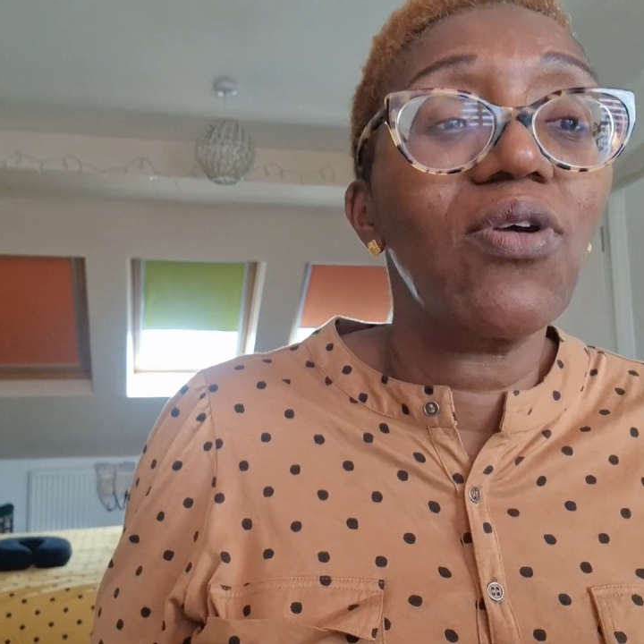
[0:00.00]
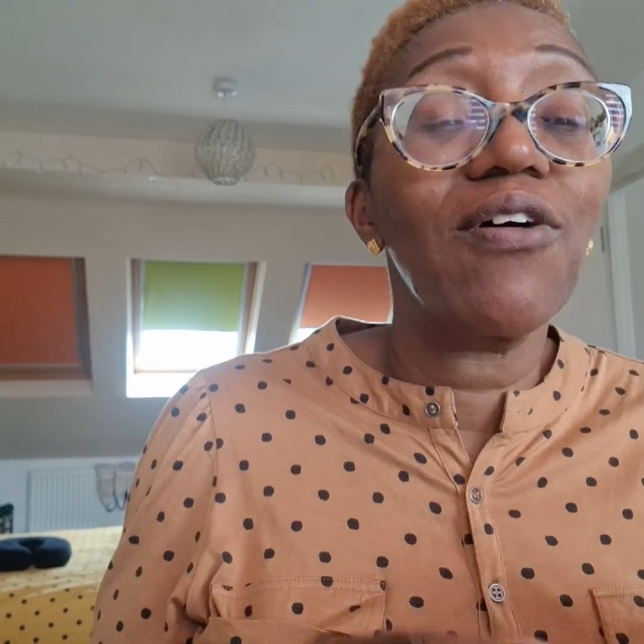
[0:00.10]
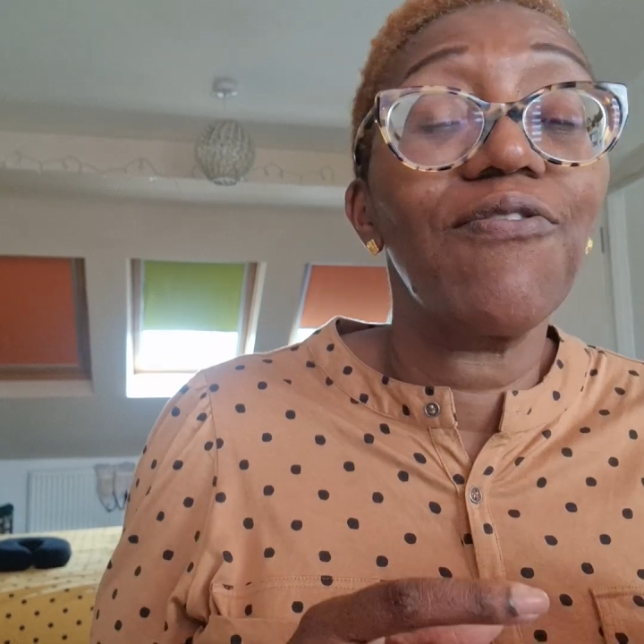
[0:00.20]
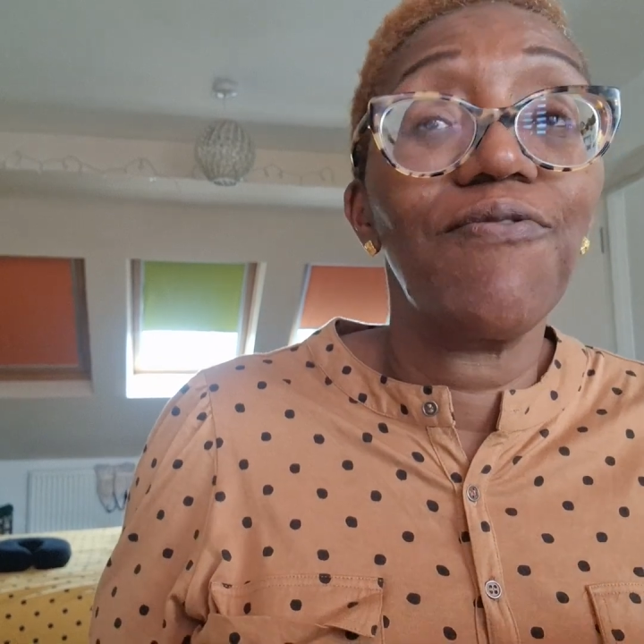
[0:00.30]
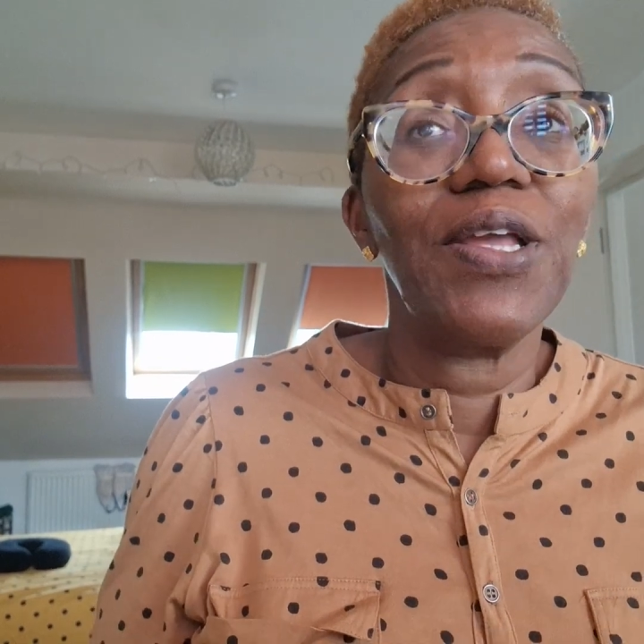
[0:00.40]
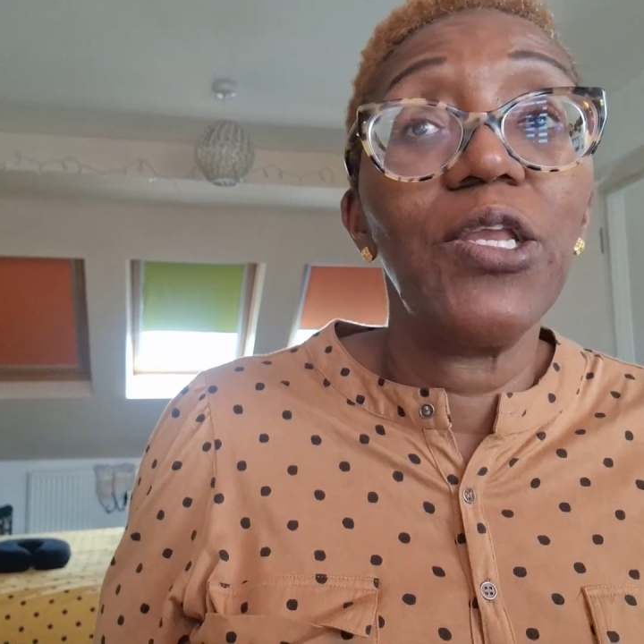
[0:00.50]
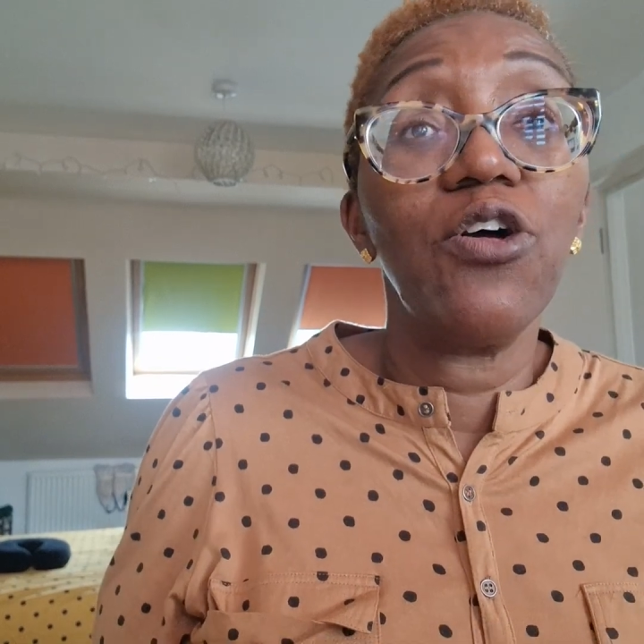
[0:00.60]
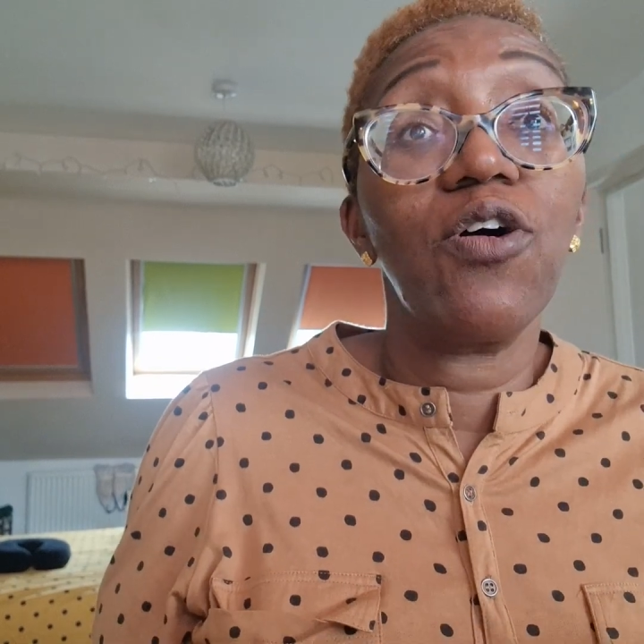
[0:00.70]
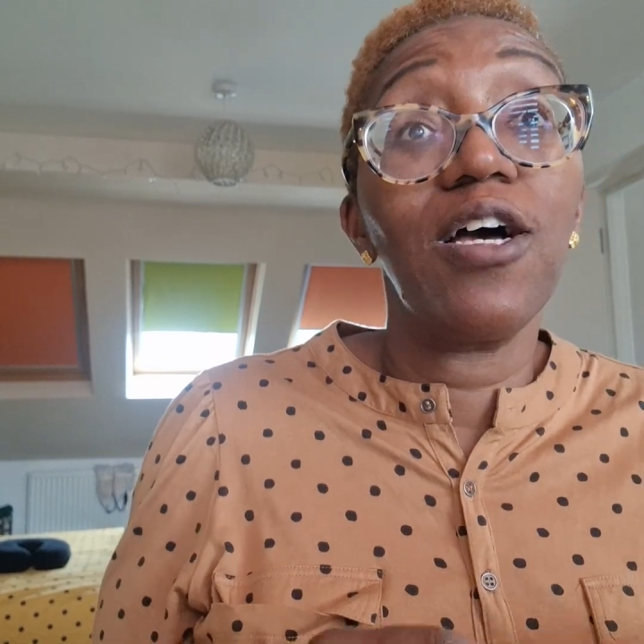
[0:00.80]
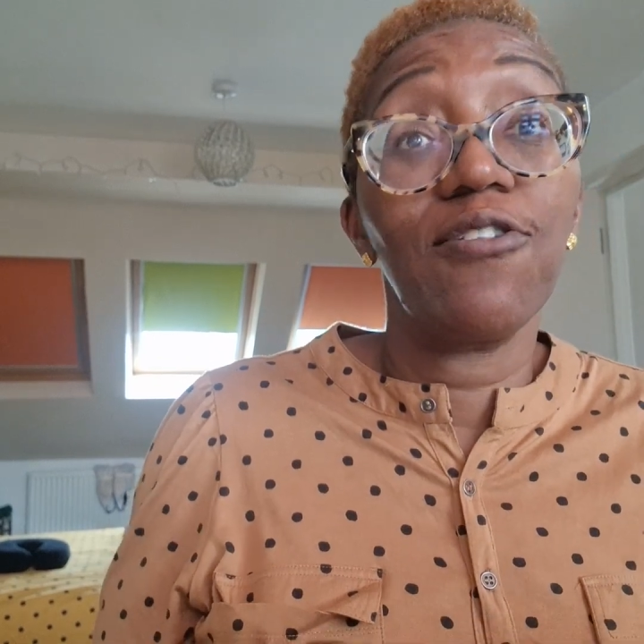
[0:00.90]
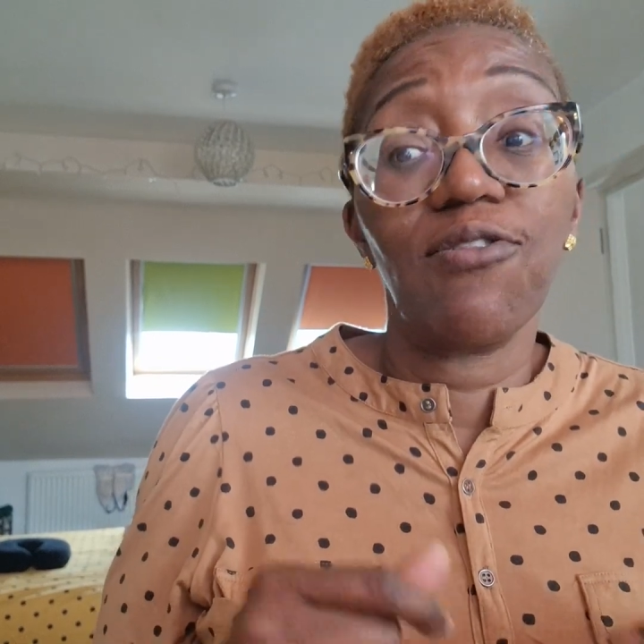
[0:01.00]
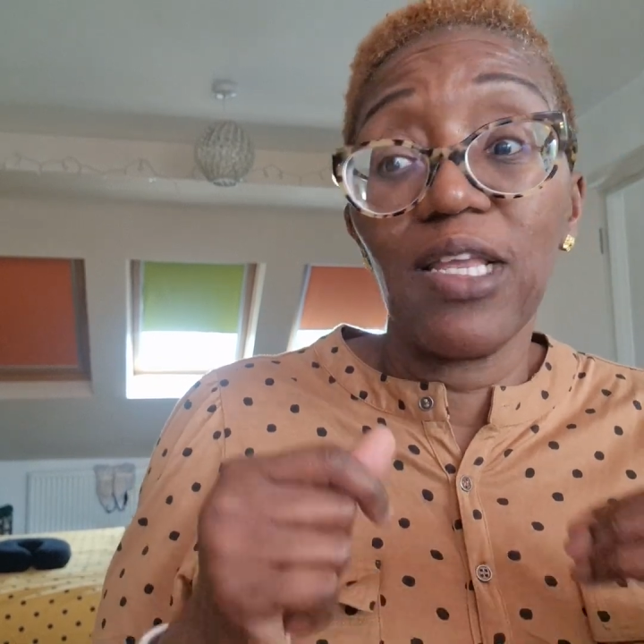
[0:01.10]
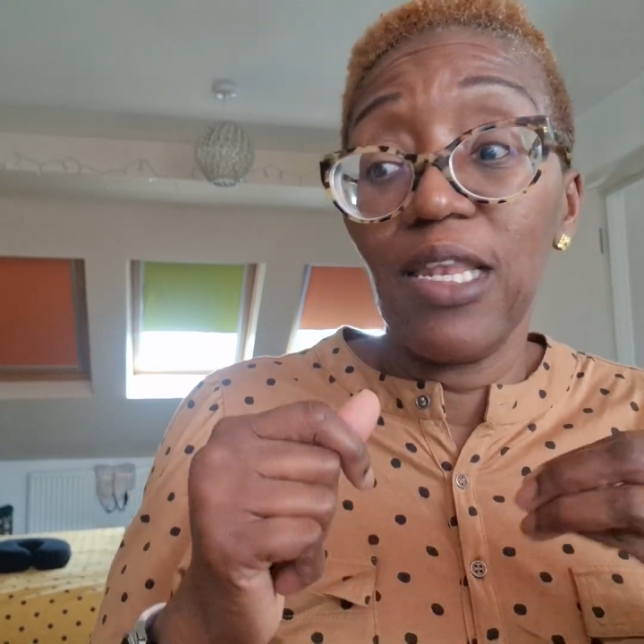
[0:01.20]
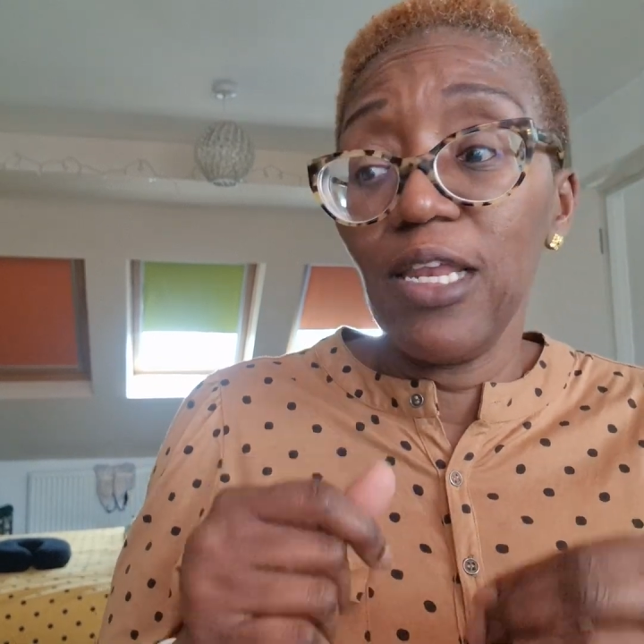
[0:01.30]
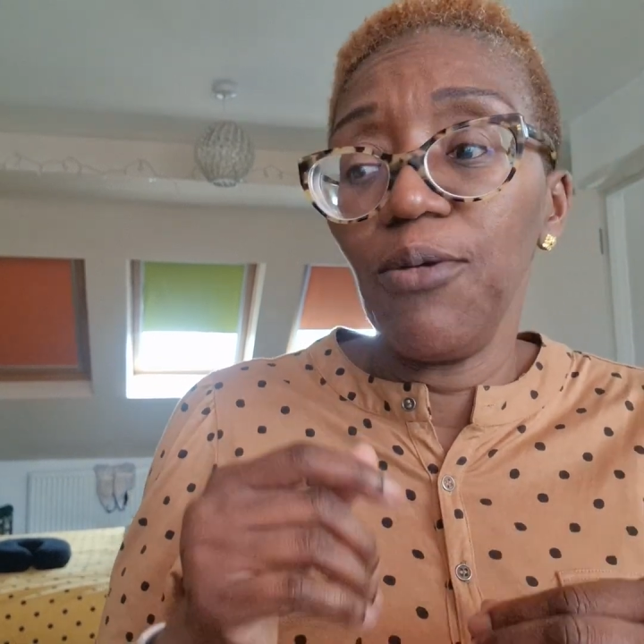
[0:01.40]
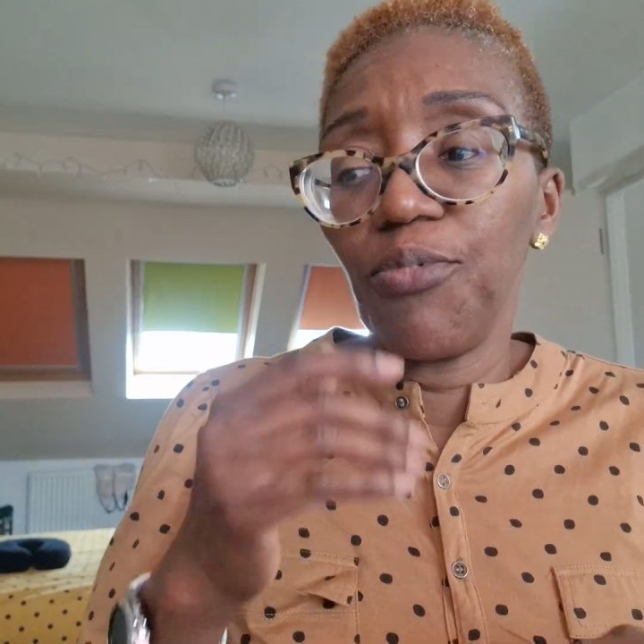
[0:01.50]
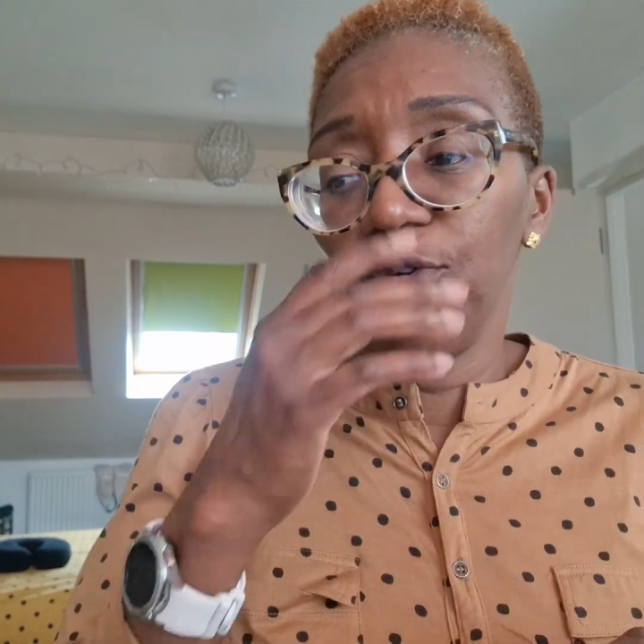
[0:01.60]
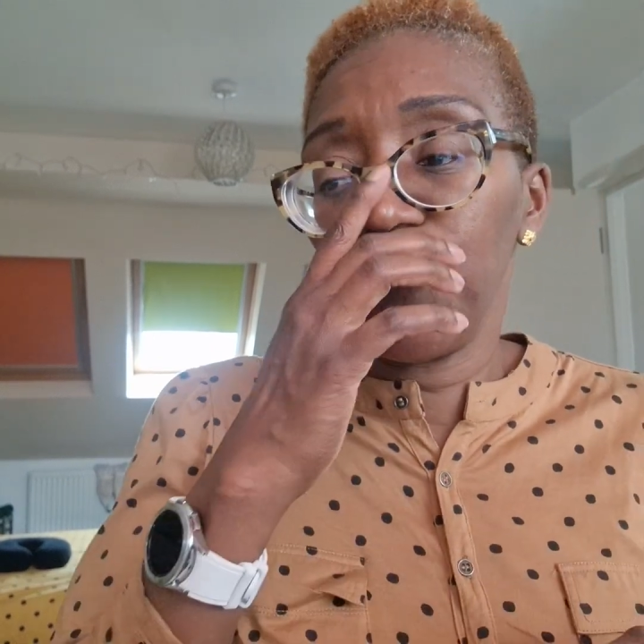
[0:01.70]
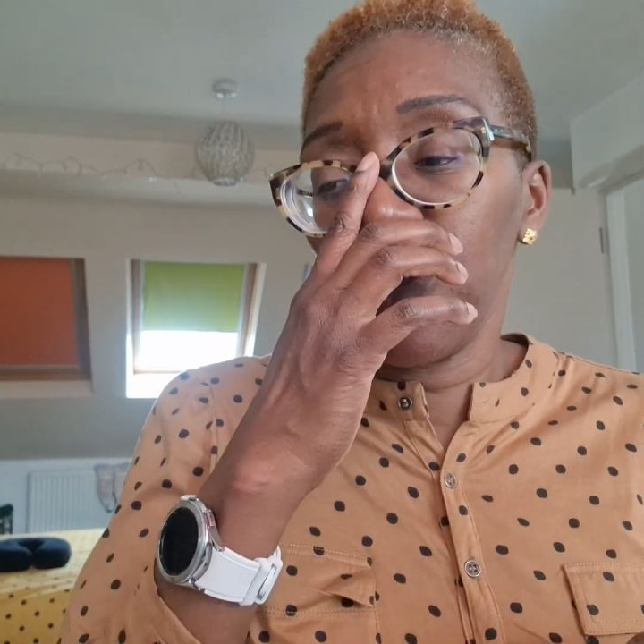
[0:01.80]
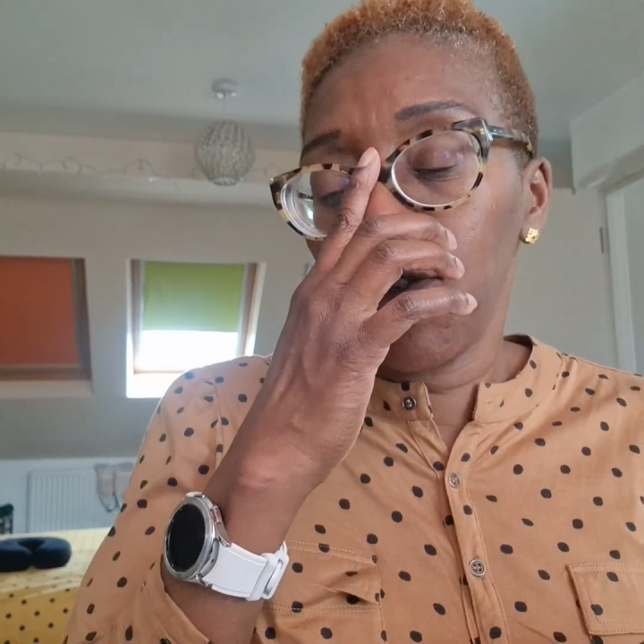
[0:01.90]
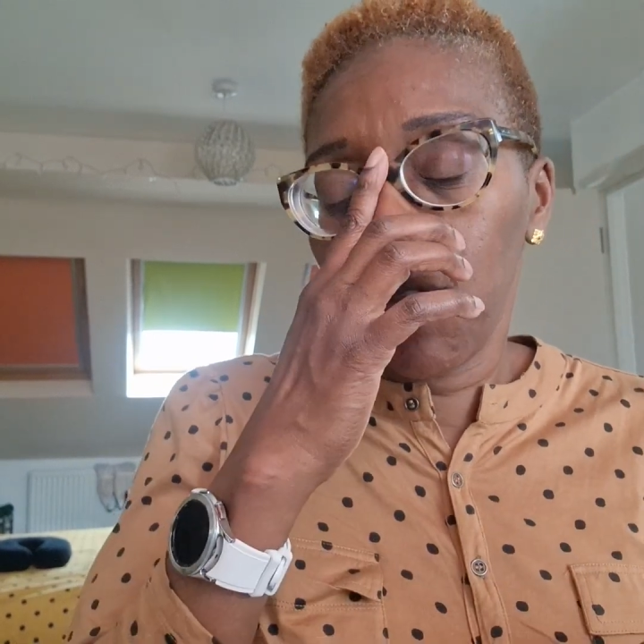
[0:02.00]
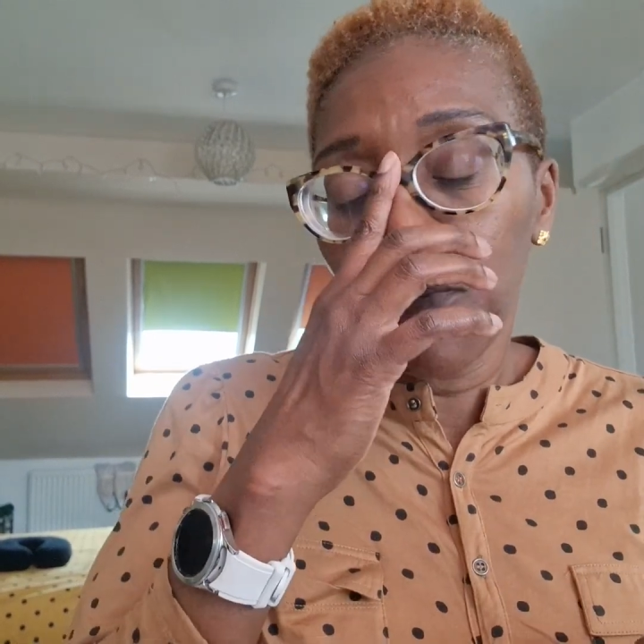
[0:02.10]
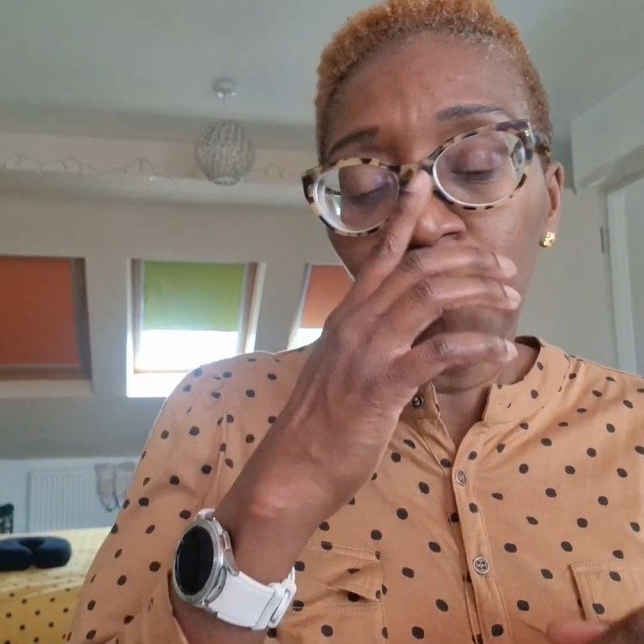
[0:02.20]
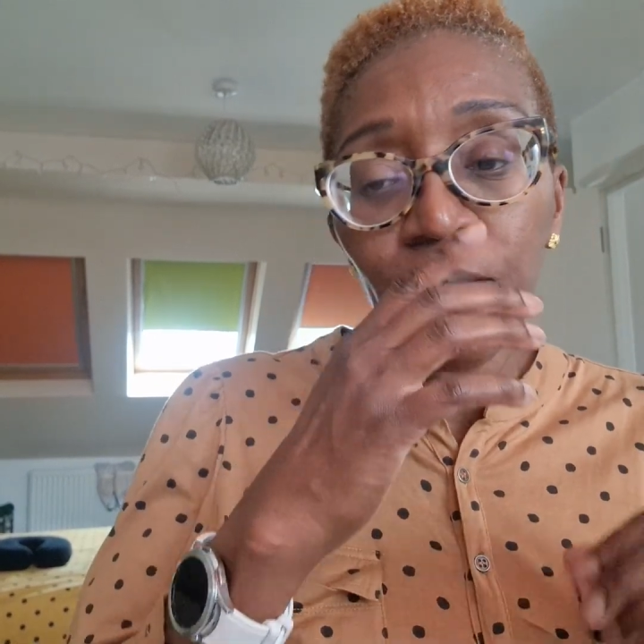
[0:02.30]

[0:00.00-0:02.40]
Look at failure as a learning process.